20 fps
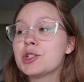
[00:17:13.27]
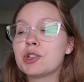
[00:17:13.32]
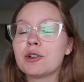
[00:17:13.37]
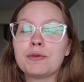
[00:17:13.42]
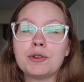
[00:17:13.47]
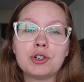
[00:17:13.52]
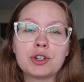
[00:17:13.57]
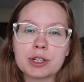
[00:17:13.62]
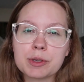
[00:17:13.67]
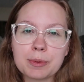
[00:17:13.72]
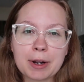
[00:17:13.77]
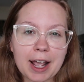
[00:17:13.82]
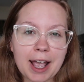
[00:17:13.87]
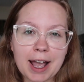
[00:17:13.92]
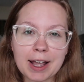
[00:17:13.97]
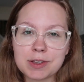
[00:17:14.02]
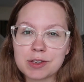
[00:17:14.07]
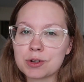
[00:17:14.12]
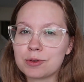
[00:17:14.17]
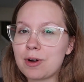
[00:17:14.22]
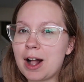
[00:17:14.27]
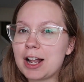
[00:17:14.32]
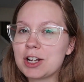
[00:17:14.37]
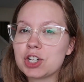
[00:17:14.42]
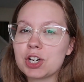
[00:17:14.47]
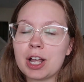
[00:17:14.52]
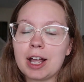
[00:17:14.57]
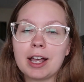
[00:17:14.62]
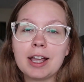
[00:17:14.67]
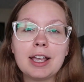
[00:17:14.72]
so if you just wanna add
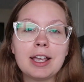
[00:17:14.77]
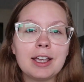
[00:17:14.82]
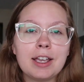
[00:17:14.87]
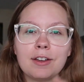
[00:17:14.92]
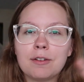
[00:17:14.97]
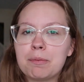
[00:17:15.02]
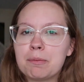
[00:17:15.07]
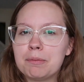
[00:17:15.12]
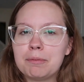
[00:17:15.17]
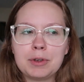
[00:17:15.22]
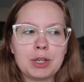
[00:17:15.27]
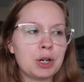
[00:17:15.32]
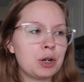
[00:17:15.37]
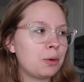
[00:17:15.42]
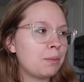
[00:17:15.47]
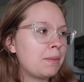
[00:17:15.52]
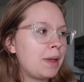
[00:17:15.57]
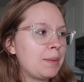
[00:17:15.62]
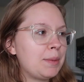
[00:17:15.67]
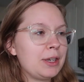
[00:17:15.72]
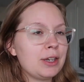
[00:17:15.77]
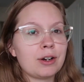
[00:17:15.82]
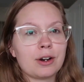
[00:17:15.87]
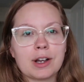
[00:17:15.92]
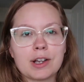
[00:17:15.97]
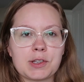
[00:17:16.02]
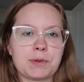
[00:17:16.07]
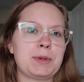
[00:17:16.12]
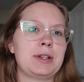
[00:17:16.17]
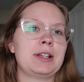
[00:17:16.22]
sriracha, if, you know, maybe your
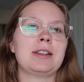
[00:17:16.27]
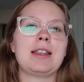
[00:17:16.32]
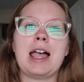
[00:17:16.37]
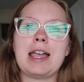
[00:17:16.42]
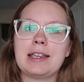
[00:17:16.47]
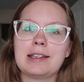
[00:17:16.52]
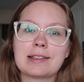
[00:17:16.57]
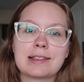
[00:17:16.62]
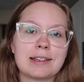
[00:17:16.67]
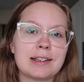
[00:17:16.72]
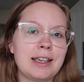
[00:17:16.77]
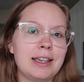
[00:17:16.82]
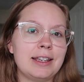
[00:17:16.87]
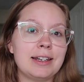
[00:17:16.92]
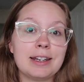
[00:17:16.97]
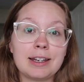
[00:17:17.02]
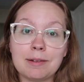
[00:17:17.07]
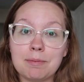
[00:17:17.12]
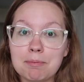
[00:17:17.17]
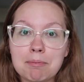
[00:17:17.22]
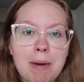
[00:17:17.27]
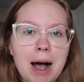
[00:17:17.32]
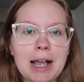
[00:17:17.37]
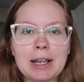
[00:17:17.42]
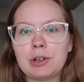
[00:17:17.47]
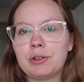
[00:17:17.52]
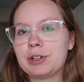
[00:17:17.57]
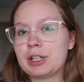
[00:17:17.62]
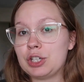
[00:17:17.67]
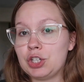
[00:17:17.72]
husband likes it
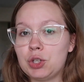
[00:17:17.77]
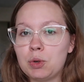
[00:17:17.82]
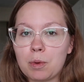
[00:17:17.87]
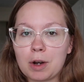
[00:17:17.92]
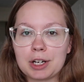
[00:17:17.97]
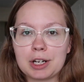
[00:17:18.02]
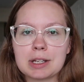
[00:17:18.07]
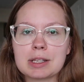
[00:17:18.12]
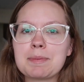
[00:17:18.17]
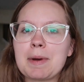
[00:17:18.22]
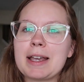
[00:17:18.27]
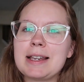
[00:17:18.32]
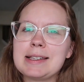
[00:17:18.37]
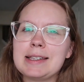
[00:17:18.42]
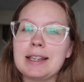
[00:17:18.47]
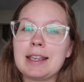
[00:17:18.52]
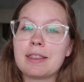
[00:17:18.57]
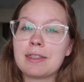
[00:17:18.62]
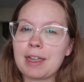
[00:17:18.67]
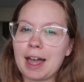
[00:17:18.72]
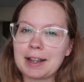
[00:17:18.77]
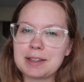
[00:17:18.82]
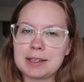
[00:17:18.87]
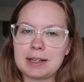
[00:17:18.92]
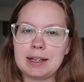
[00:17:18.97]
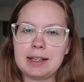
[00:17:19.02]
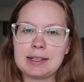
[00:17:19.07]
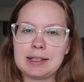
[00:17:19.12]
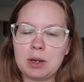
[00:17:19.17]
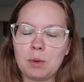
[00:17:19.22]
mild and you want it spicy, that's
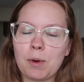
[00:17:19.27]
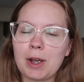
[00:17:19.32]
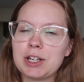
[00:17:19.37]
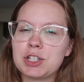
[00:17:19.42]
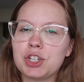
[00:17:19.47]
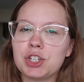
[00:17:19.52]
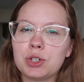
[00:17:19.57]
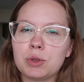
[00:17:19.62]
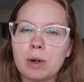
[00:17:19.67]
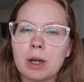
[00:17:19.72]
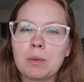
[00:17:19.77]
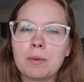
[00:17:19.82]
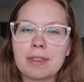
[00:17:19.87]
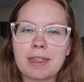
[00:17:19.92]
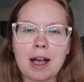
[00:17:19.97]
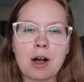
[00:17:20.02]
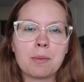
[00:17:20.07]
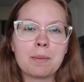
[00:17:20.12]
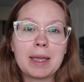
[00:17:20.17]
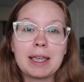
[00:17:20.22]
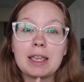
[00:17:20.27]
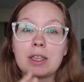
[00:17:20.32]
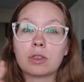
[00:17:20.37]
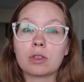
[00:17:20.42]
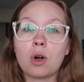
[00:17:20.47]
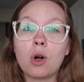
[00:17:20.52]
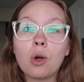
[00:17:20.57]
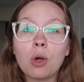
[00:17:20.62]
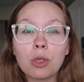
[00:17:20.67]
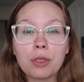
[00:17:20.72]
an easy way to do it without making
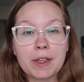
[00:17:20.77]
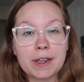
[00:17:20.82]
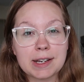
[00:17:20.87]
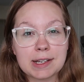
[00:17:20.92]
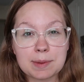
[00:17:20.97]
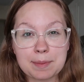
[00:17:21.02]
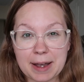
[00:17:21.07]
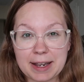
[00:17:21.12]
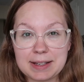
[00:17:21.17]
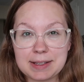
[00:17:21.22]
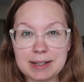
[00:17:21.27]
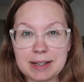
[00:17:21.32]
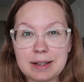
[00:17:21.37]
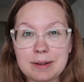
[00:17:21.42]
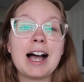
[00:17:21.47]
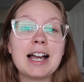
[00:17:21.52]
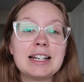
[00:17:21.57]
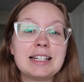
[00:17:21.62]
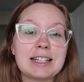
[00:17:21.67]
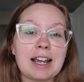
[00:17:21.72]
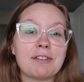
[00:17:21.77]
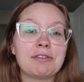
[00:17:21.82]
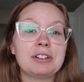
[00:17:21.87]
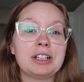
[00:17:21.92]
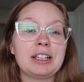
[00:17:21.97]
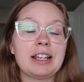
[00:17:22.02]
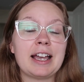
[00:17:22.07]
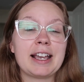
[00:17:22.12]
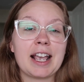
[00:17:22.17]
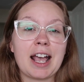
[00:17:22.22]
the whole thing spicy. I
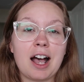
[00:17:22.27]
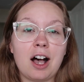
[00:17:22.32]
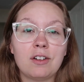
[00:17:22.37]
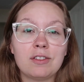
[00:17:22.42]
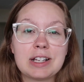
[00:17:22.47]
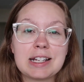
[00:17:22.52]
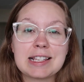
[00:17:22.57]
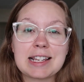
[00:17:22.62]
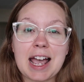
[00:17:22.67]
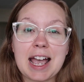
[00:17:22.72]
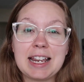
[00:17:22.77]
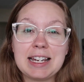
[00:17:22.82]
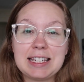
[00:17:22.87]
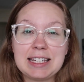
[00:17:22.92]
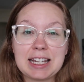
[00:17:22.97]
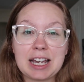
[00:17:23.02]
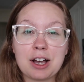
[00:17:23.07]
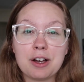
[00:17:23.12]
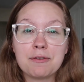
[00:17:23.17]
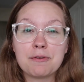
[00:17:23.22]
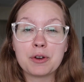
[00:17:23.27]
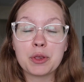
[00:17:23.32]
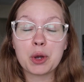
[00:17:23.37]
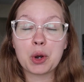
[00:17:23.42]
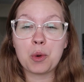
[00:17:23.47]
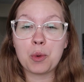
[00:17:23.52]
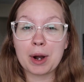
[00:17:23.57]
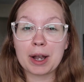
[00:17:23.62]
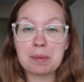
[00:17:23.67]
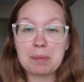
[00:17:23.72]
definitely like Alvin idea for the
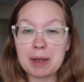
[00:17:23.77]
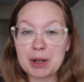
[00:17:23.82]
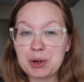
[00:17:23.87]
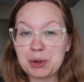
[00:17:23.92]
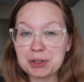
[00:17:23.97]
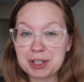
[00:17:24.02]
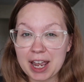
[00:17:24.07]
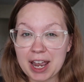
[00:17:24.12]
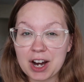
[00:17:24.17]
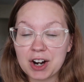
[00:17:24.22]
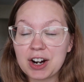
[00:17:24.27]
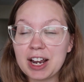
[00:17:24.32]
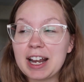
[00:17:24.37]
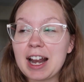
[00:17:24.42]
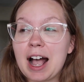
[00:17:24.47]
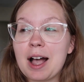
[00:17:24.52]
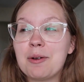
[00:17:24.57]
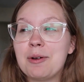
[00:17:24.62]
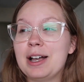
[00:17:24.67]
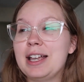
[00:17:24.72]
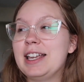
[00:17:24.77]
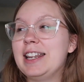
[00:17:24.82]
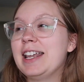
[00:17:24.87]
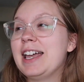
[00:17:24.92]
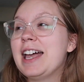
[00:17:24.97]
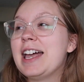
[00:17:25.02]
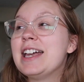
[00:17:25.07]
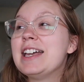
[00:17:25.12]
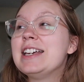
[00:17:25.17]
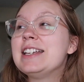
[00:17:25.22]
quick pickled carrot. I would